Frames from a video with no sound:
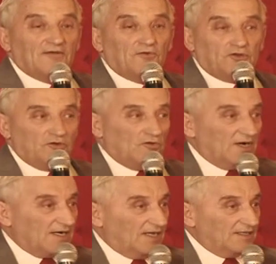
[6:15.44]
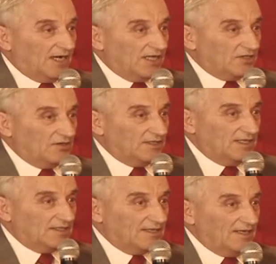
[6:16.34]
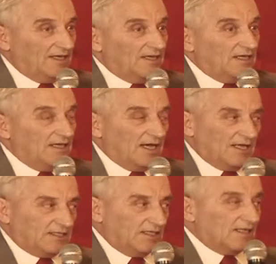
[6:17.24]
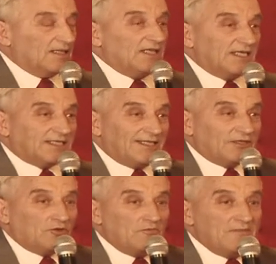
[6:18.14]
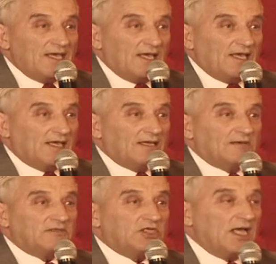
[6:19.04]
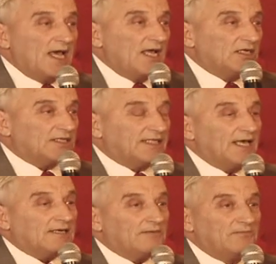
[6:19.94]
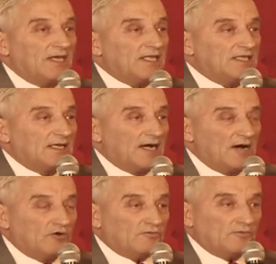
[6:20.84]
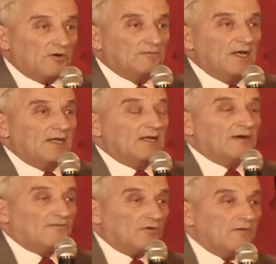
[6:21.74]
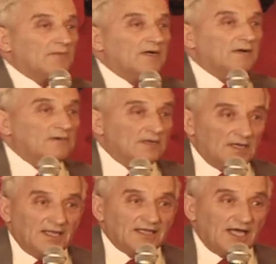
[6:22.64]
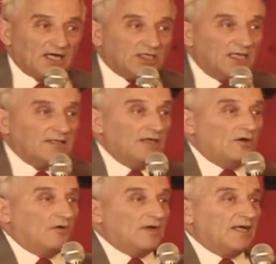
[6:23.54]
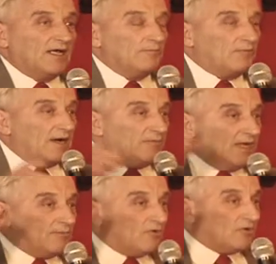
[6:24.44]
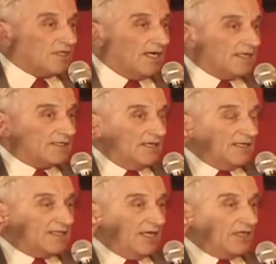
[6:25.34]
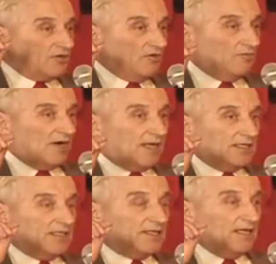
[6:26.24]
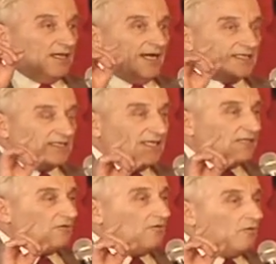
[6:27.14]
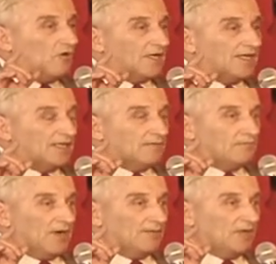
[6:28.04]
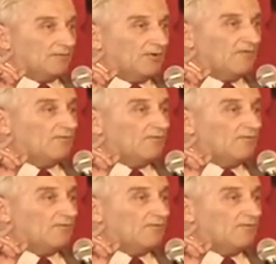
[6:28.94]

organize as this. Yeah, I think, listen to me, change, take media out from election. Oregon Public Broadcast said no money. They settled Oregon Public